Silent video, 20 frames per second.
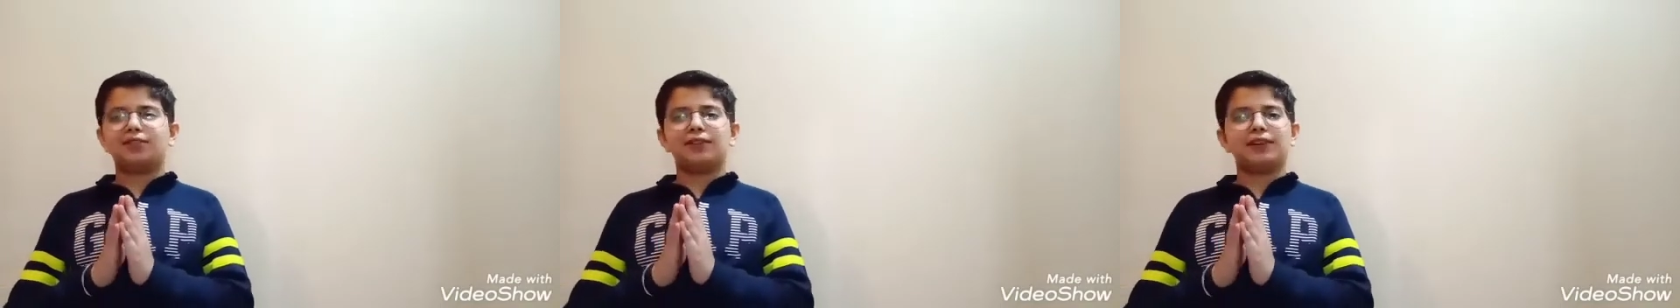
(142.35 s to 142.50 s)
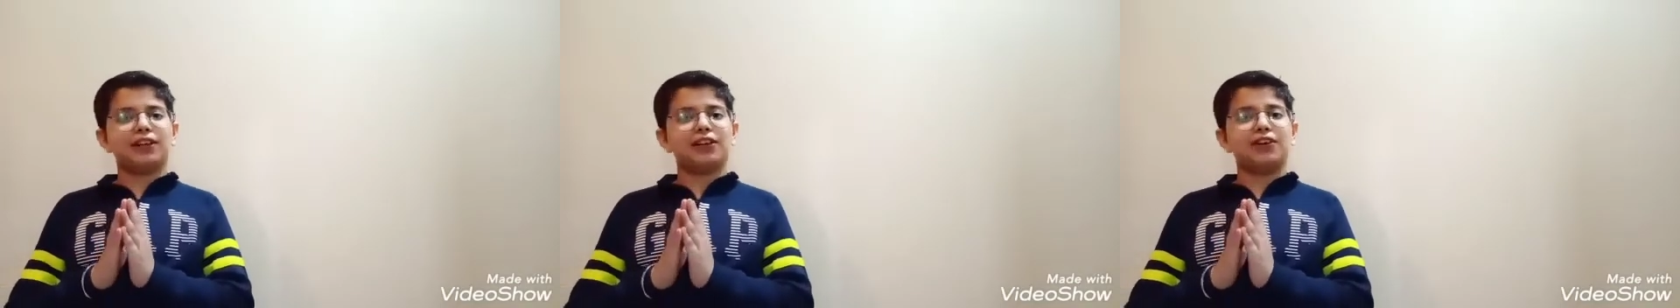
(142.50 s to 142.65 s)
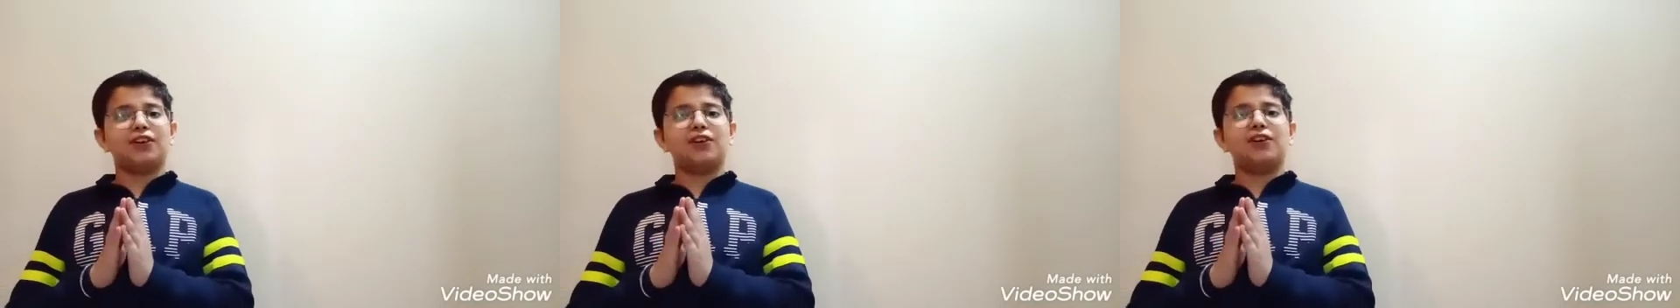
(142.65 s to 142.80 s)

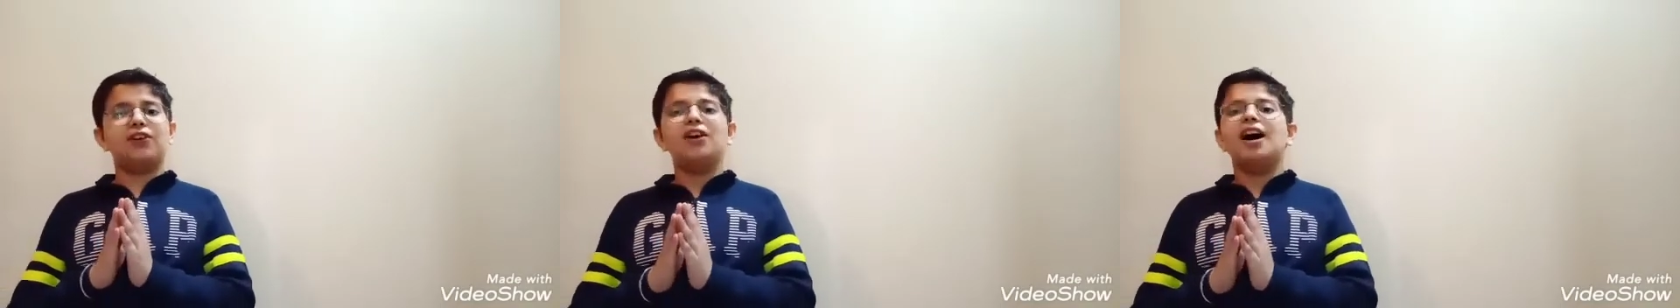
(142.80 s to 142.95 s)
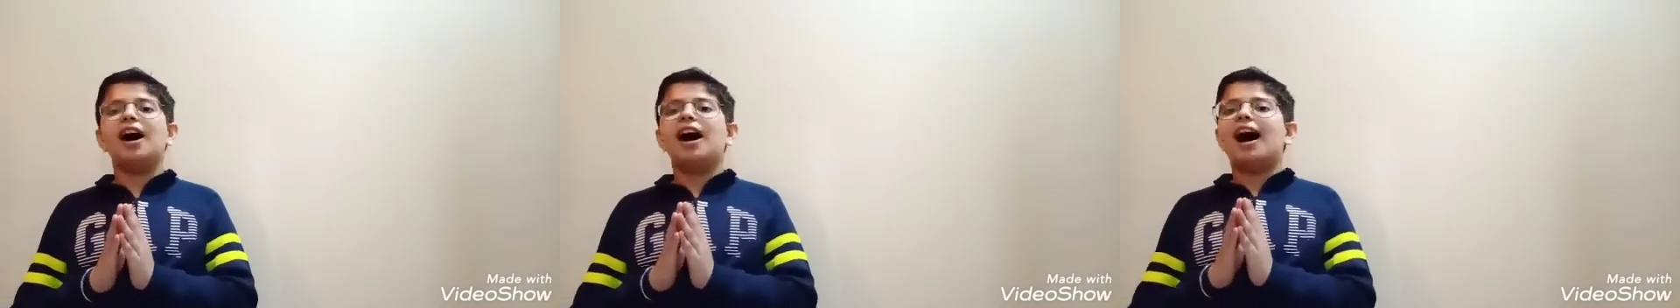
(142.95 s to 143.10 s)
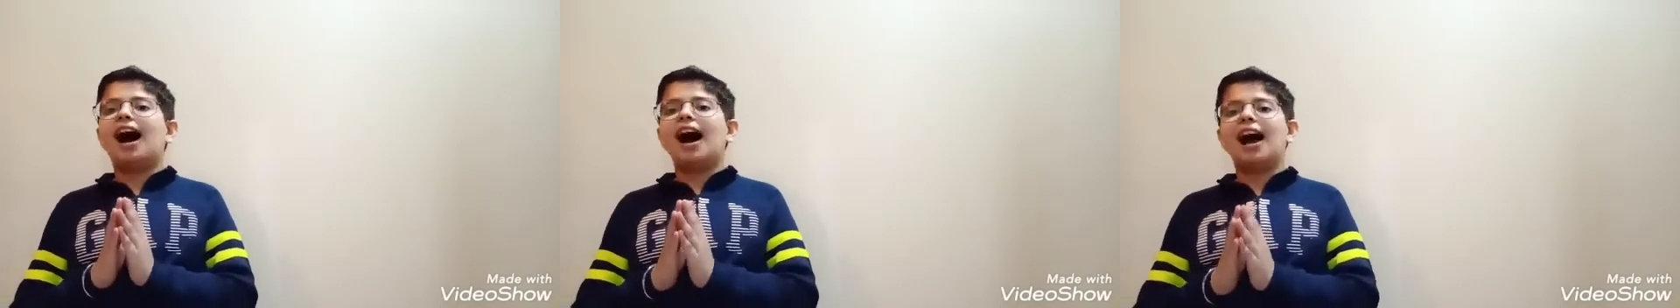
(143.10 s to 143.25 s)
video.
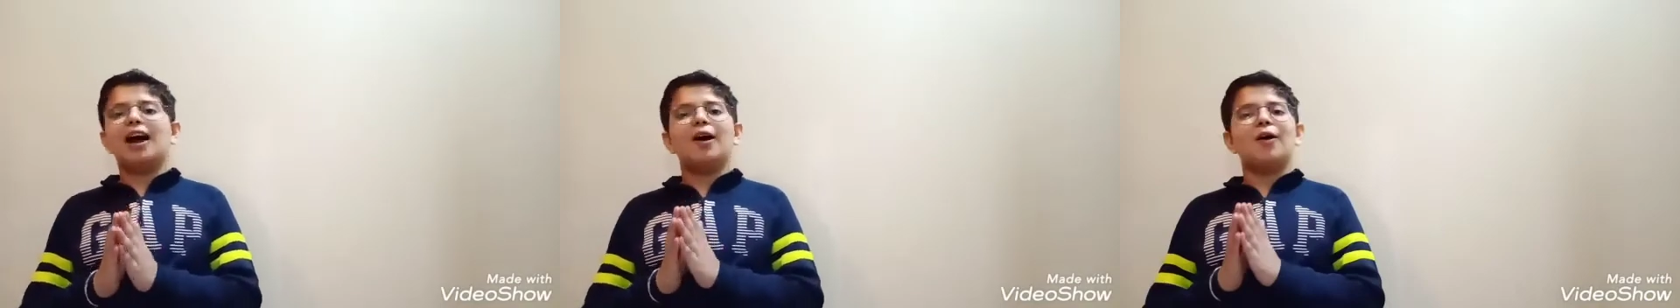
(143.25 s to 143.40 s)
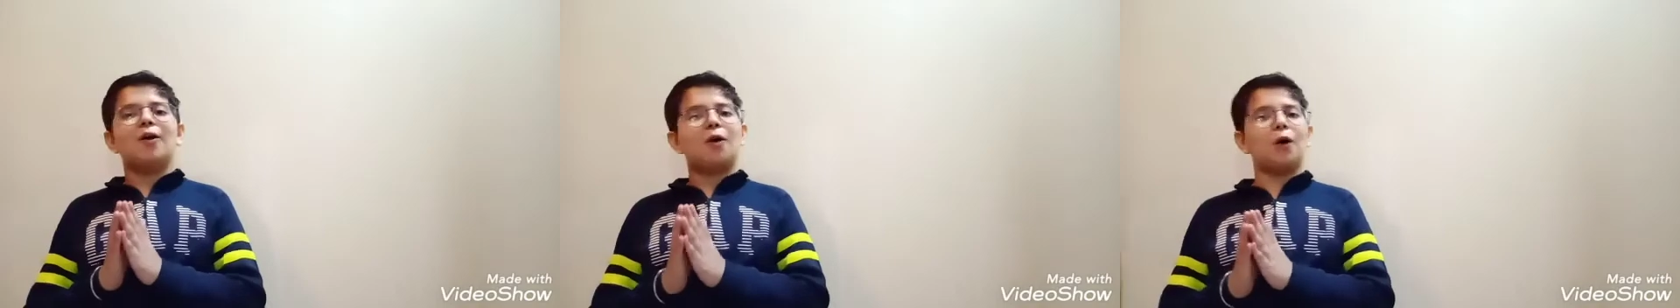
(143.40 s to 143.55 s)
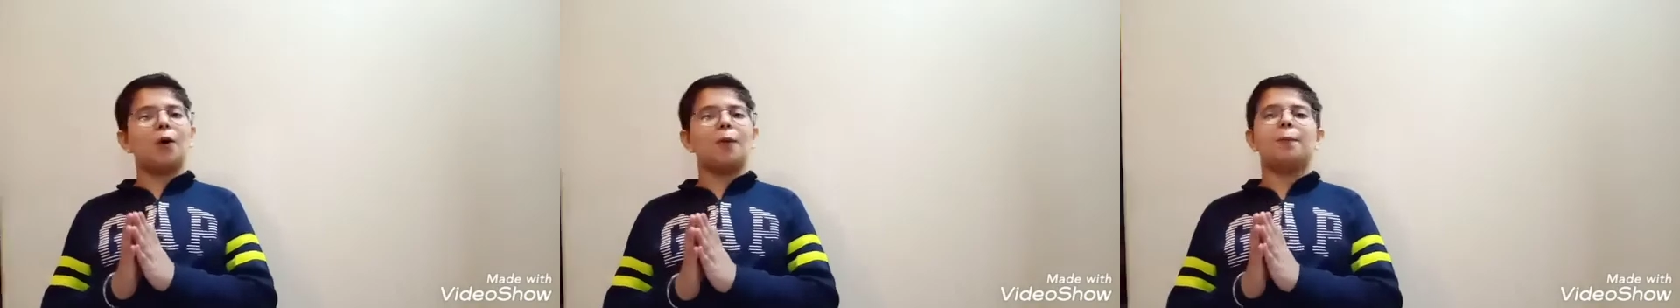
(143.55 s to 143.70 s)
I
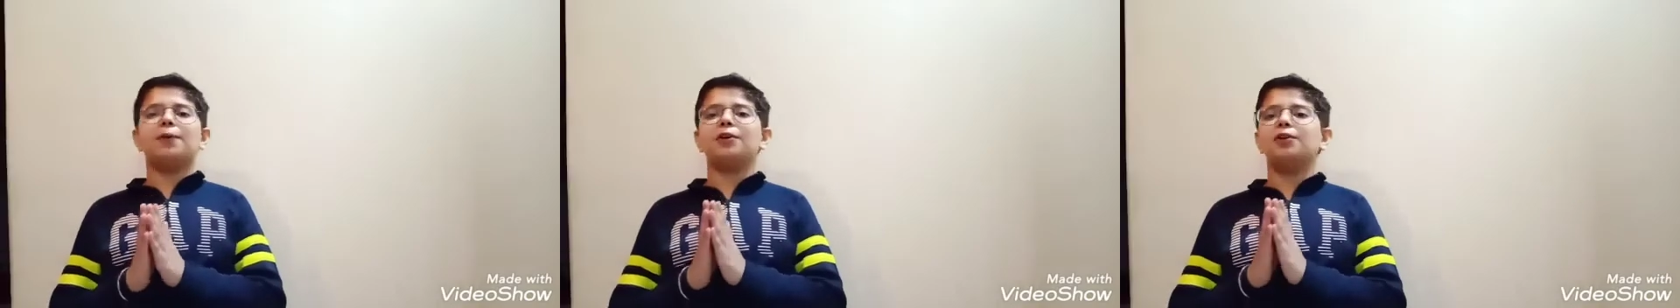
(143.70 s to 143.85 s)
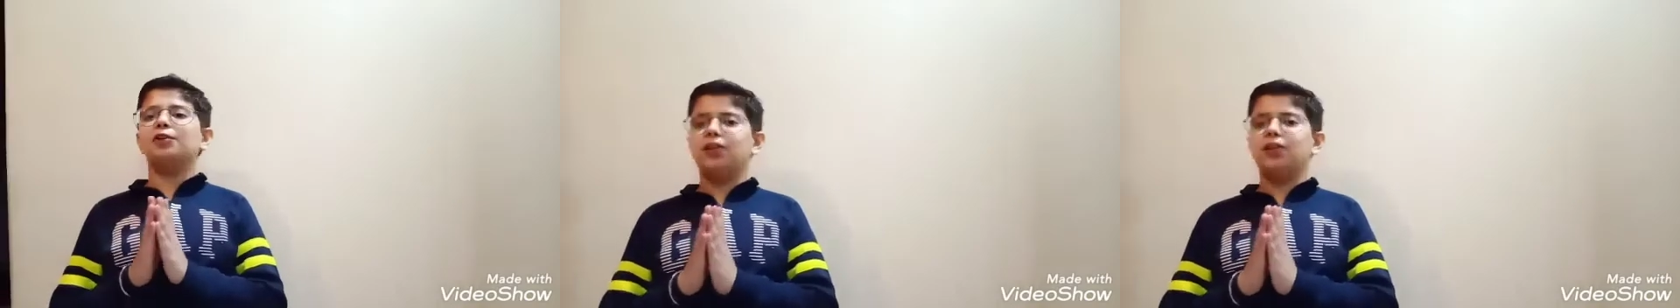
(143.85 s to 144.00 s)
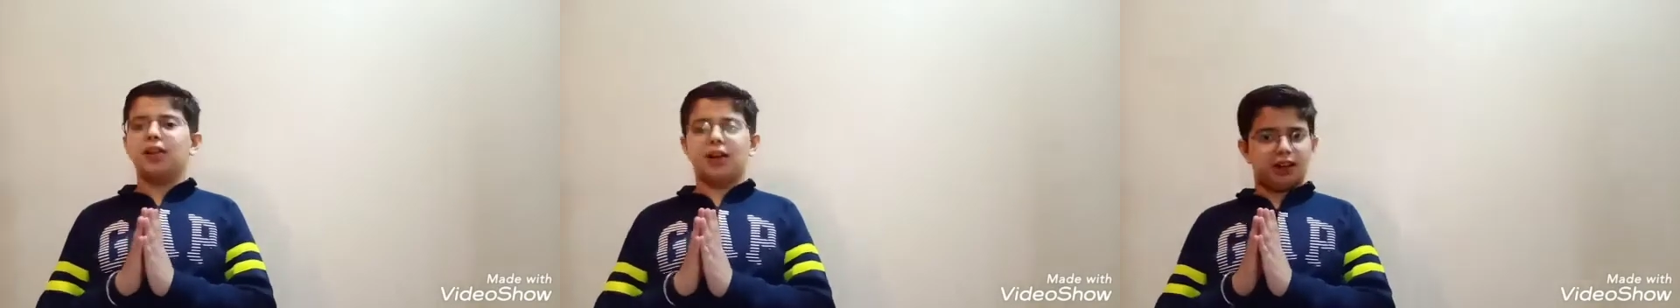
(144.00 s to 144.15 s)
hope
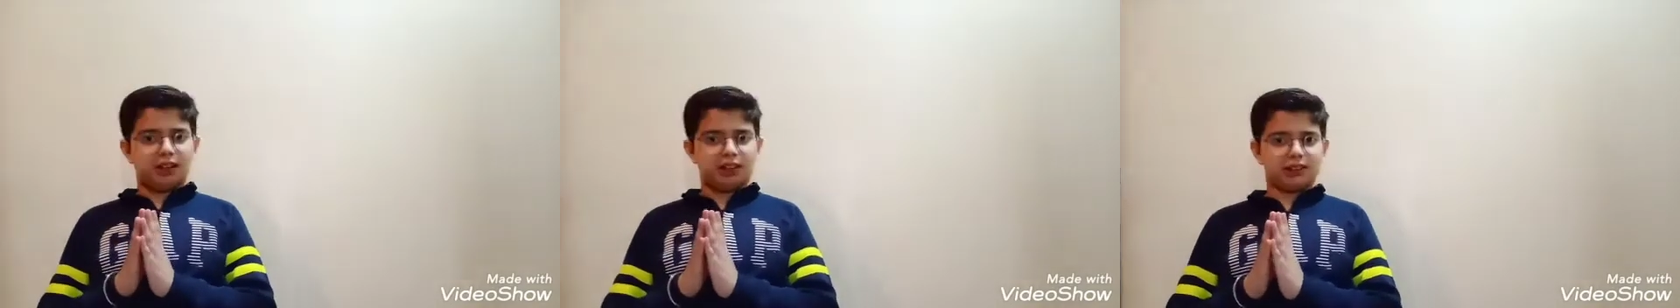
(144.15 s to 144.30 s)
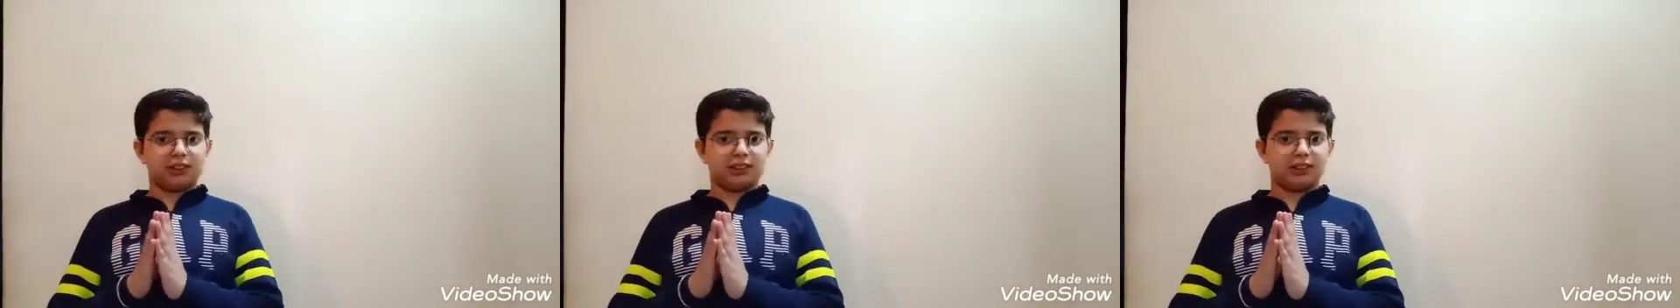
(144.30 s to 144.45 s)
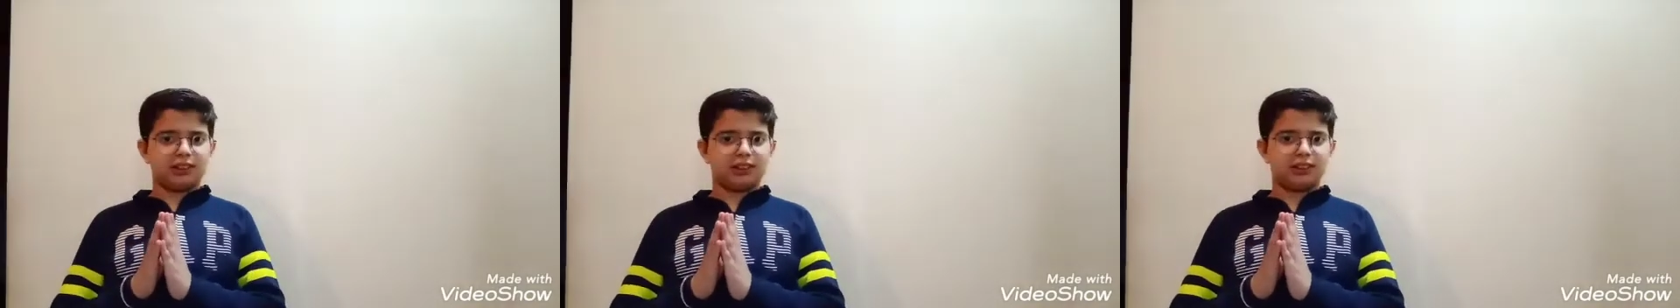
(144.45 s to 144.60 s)
you
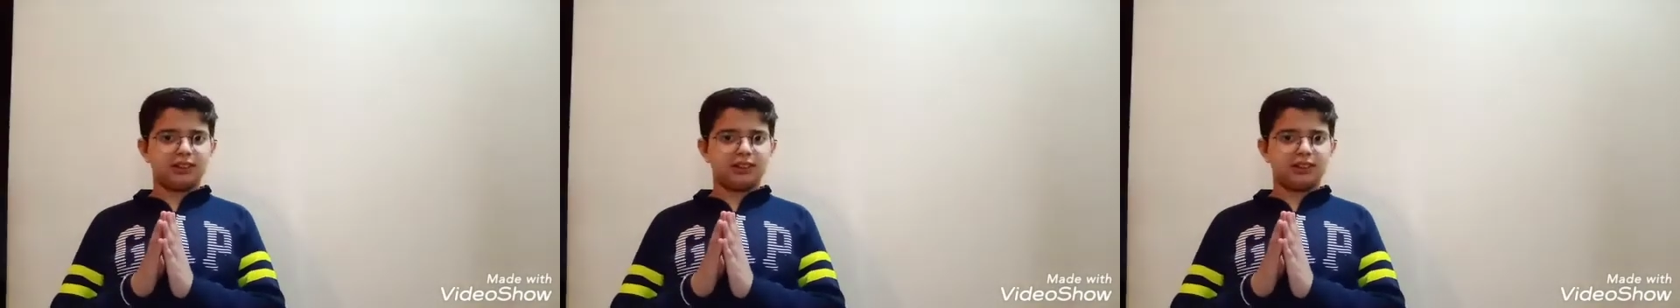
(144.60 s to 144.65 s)
learned.